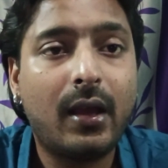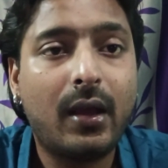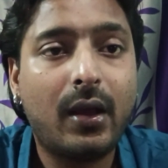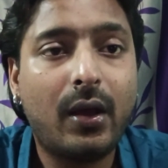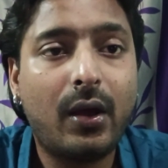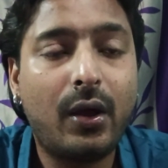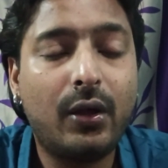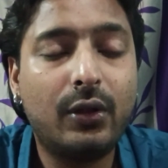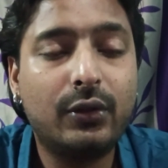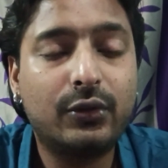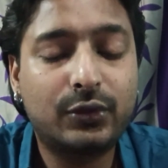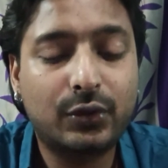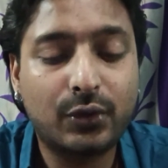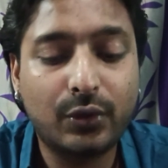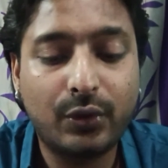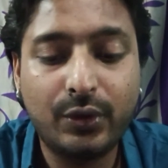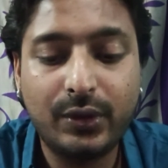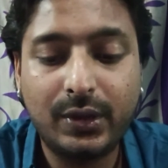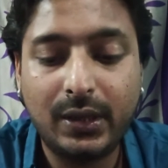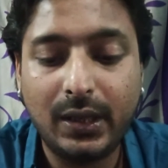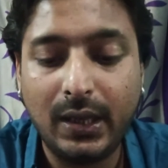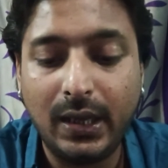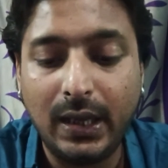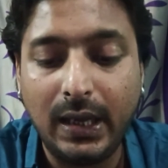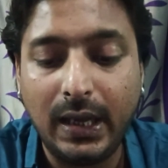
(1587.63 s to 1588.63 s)
Also,
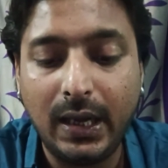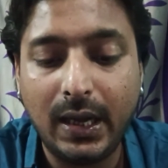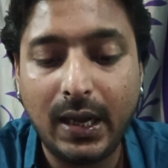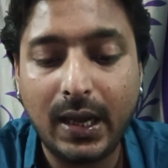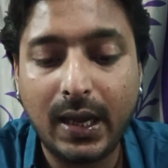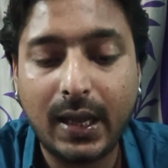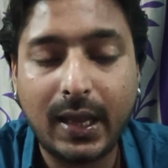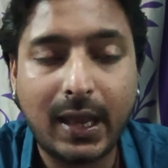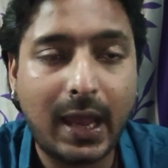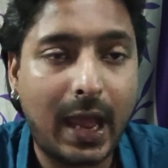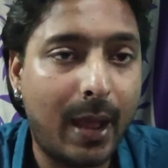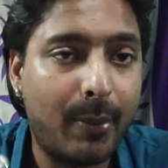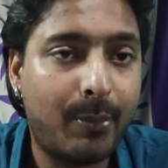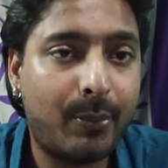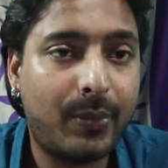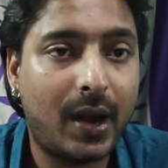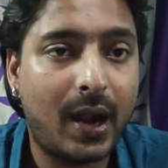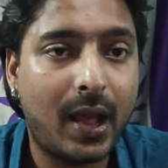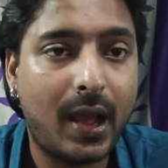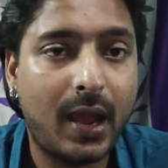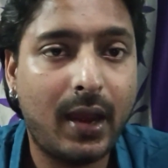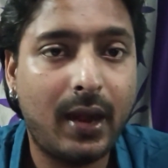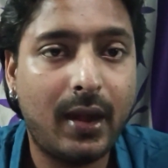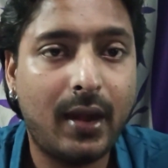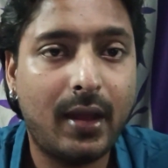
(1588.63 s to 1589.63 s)
the inner cap
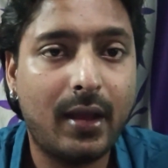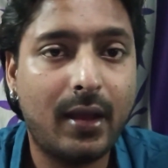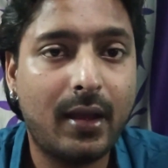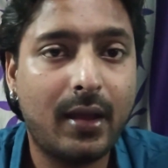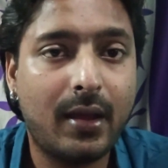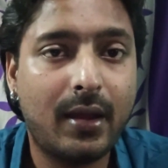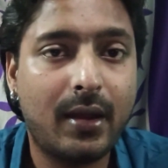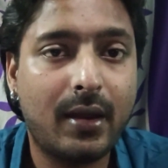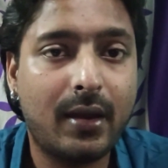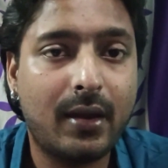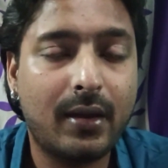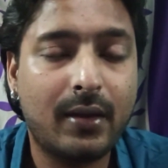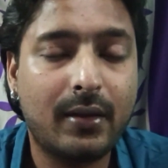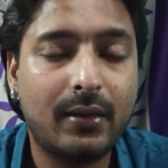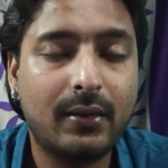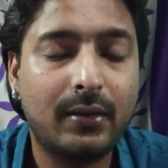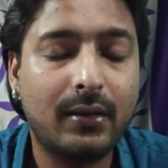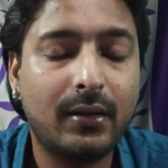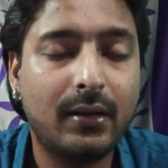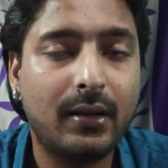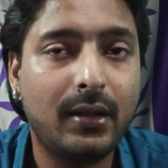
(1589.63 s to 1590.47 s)
liner